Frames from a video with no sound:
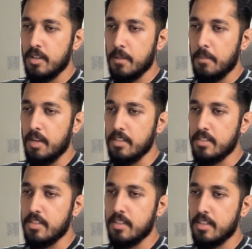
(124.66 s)

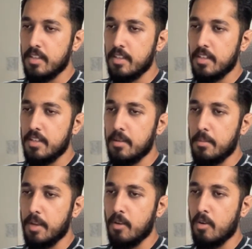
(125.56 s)
plus
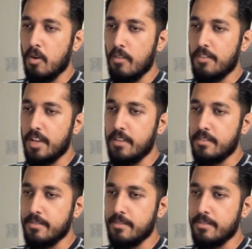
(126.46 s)
big O of n.